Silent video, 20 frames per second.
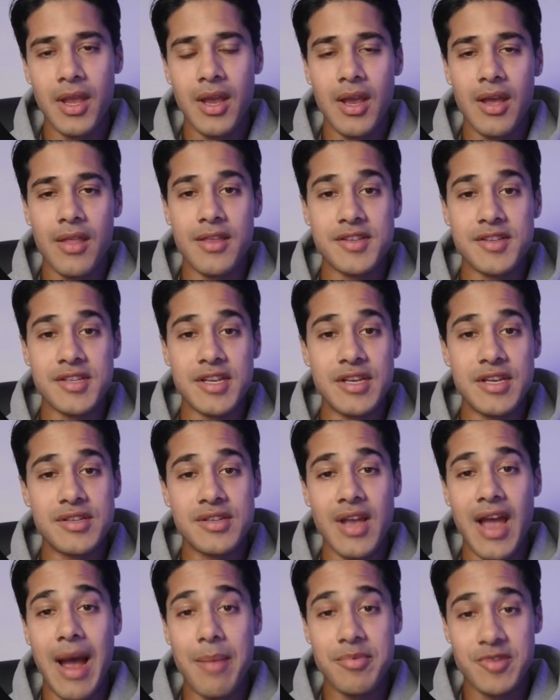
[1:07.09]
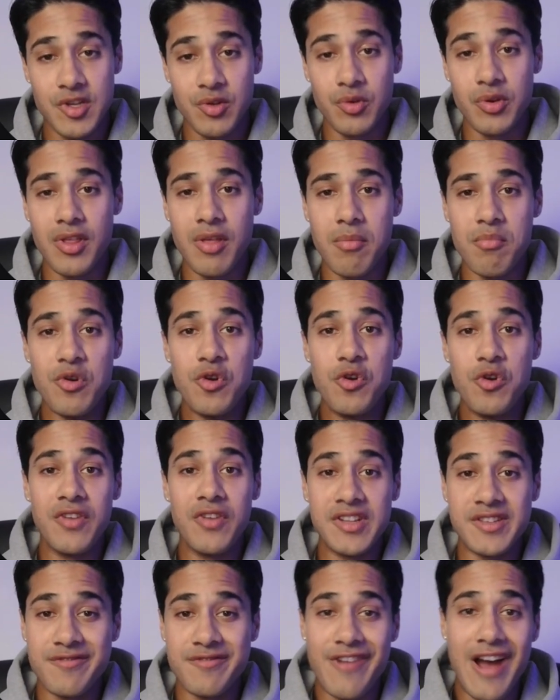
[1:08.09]
This is absolutely the move.
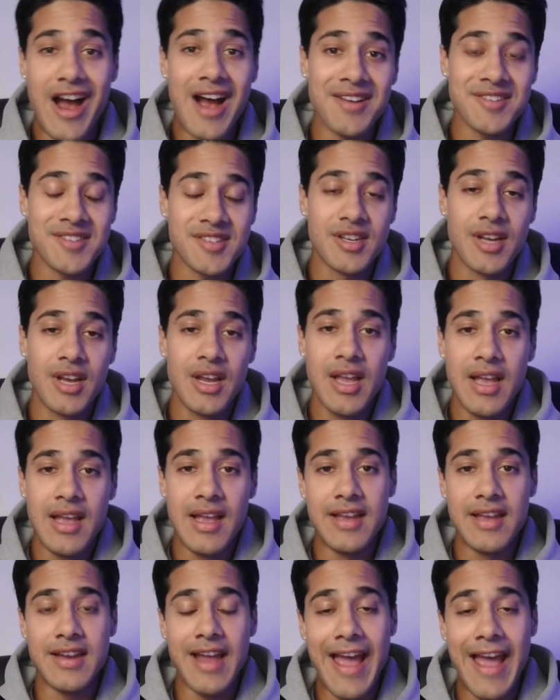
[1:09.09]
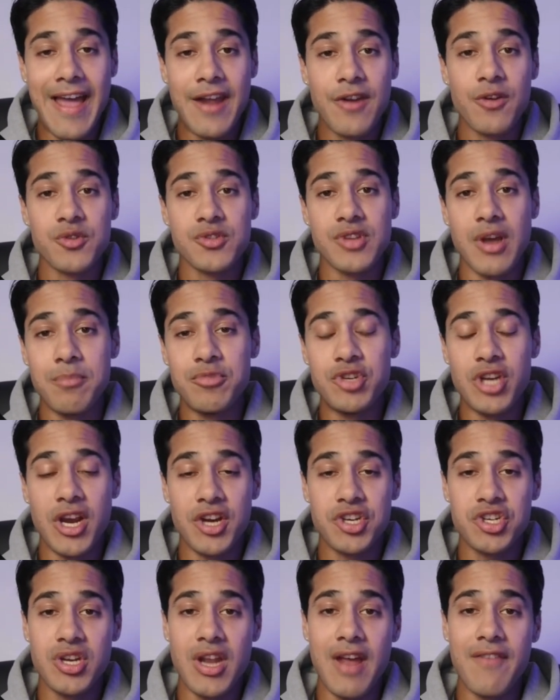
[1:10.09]
It's fast. It handles
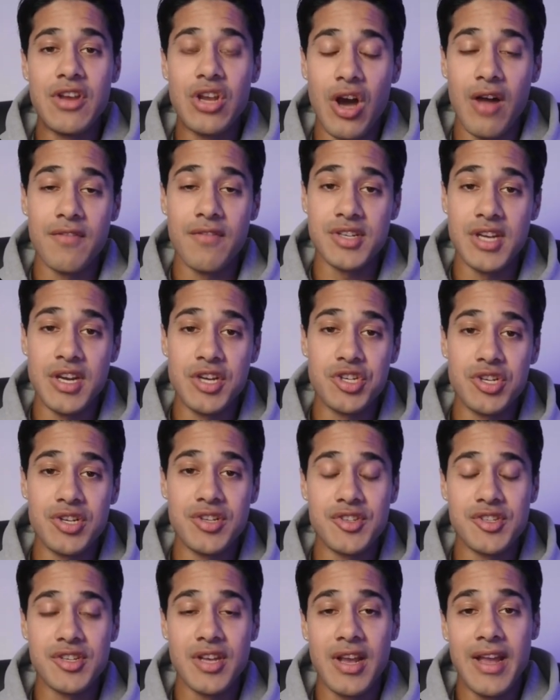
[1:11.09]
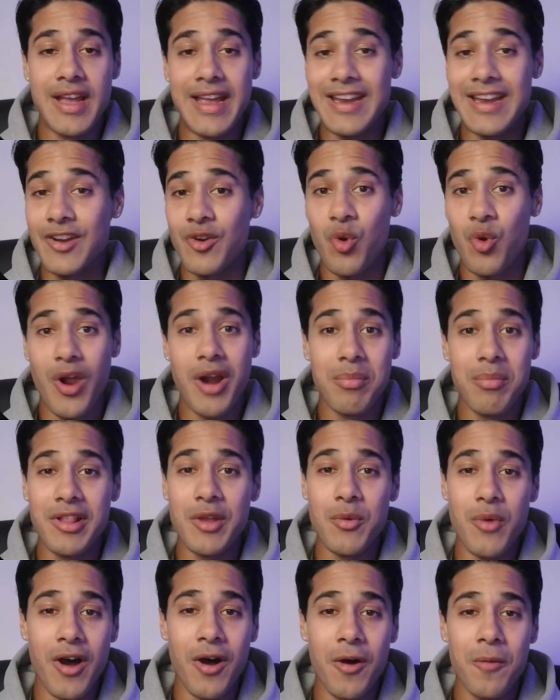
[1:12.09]
objection-heavy conversations incredibly
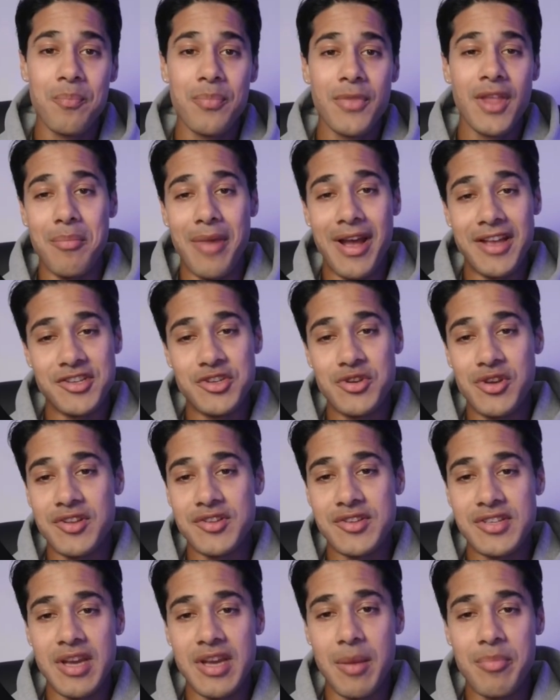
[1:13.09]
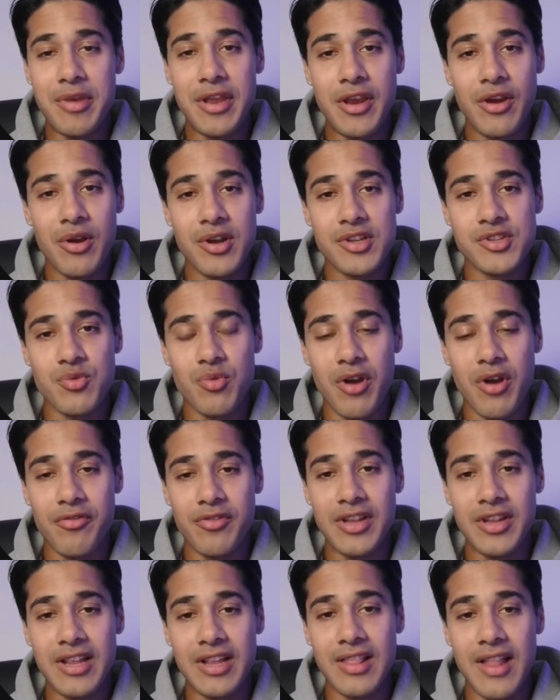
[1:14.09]
well. As you can see up here, it's
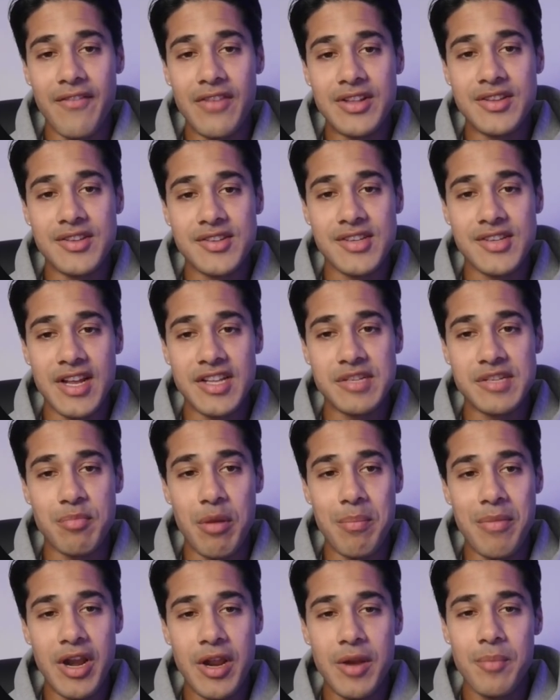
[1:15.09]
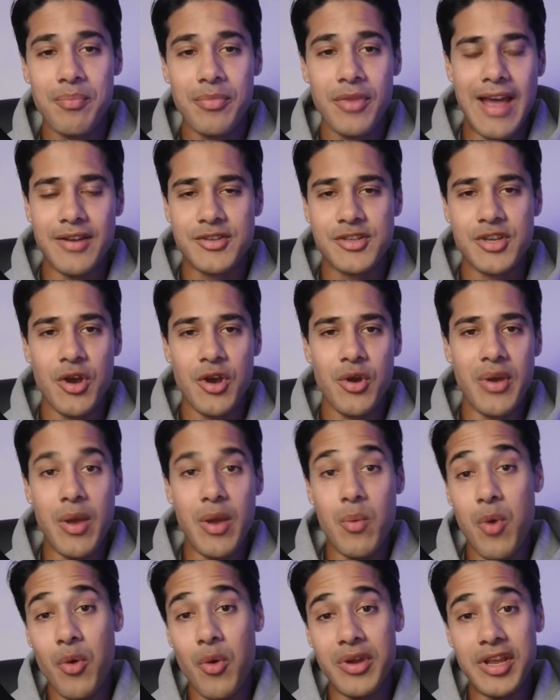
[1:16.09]
roughly 11 cents per minute, so it
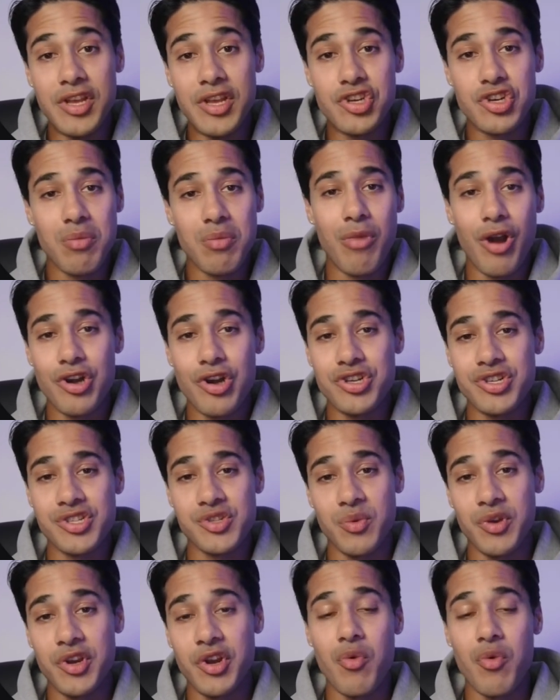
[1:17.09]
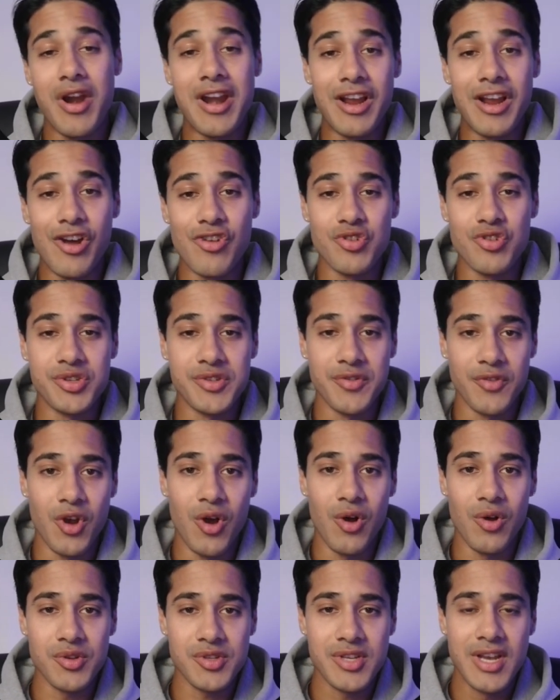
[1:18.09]
won't eat your margins while you're running hundreds of calls.